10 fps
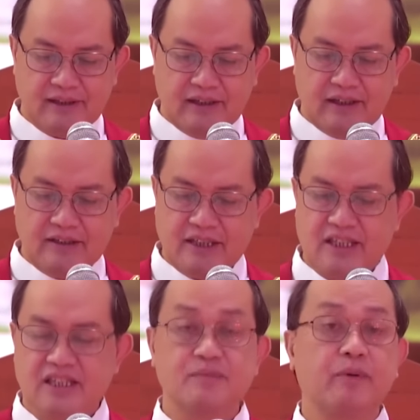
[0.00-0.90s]
This
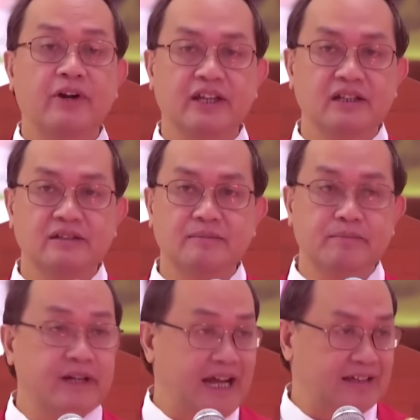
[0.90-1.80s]
spoiled
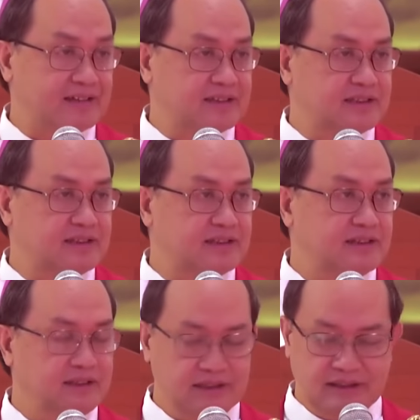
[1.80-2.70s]
brat
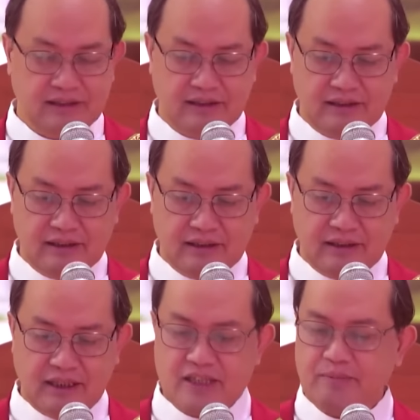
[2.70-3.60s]

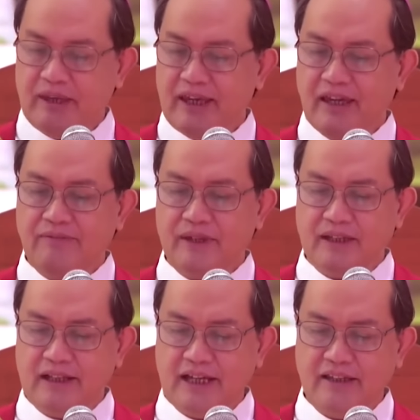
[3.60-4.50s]
is
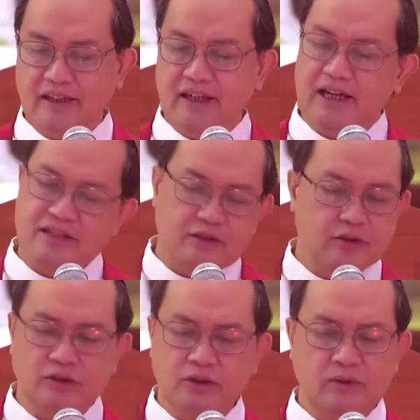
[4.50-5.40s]
behaving like he
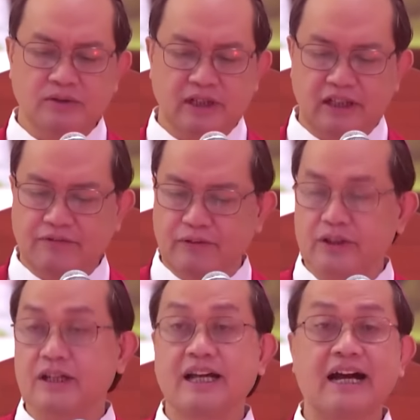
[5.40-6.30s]
has totally
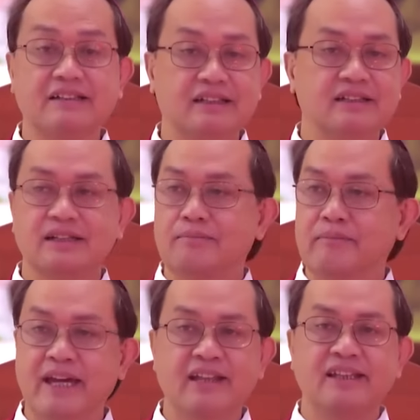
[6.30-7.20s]
forgotten the
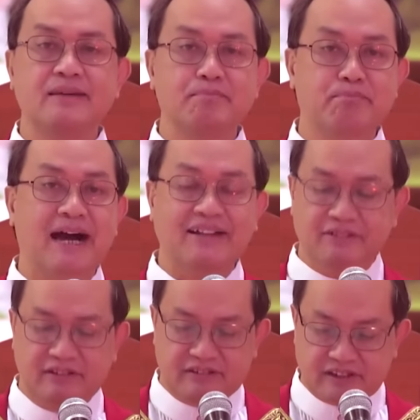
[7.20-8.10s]
many bad
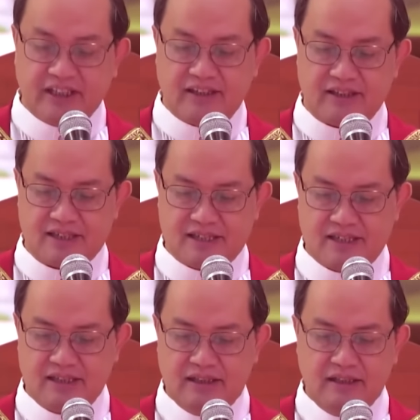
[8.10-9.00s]

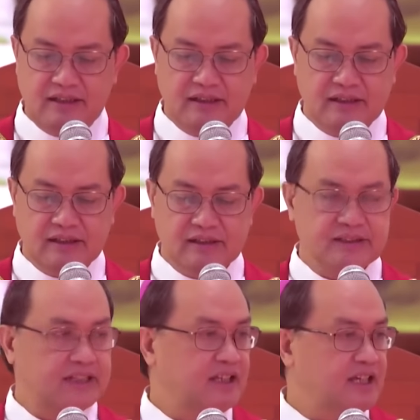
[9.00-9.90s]
things
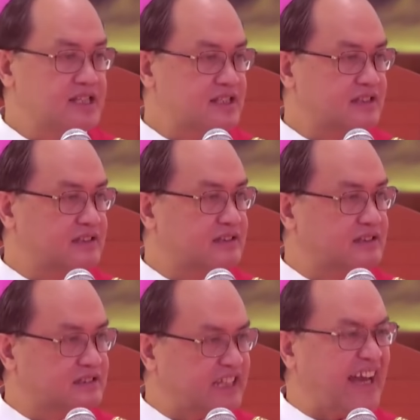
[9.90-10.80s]
that his
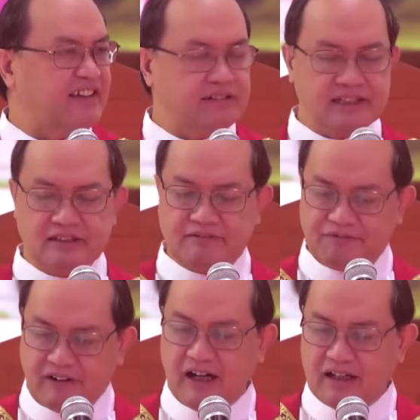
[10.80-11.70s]
tyrant
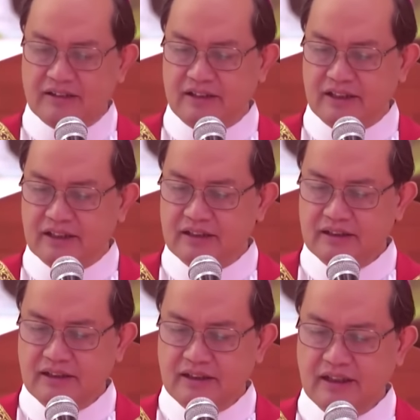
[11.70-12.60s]
father
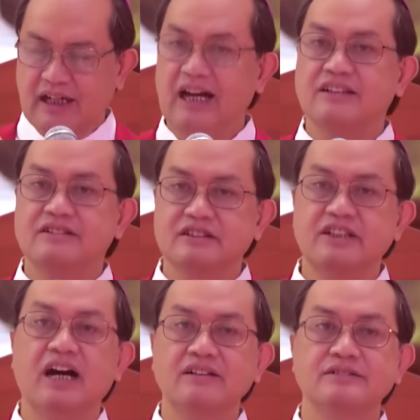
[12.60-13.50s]
had
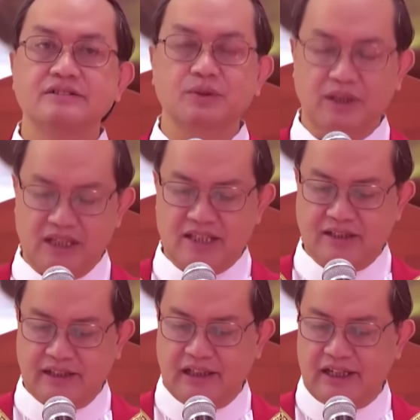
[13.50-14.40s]
done to the
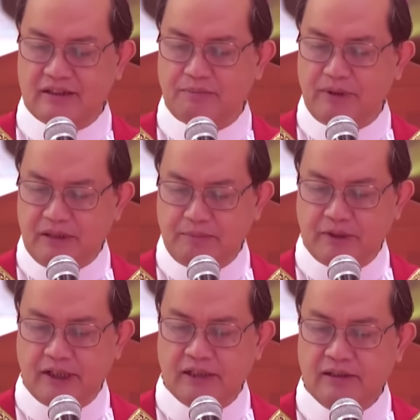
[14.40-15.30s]
Israelite
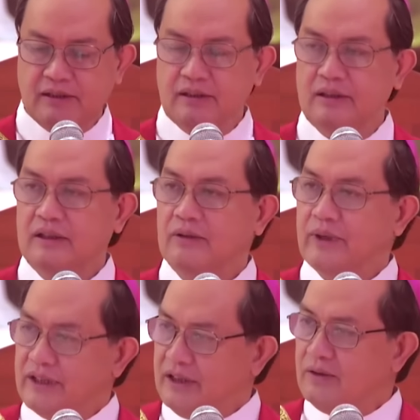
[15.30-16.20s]
people
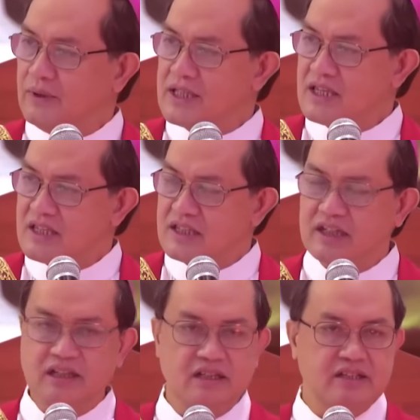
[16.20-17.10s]
when he was
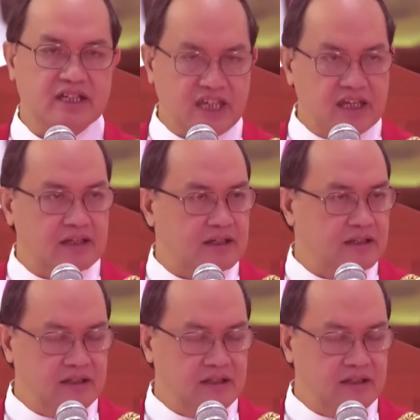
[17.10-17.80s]
still the king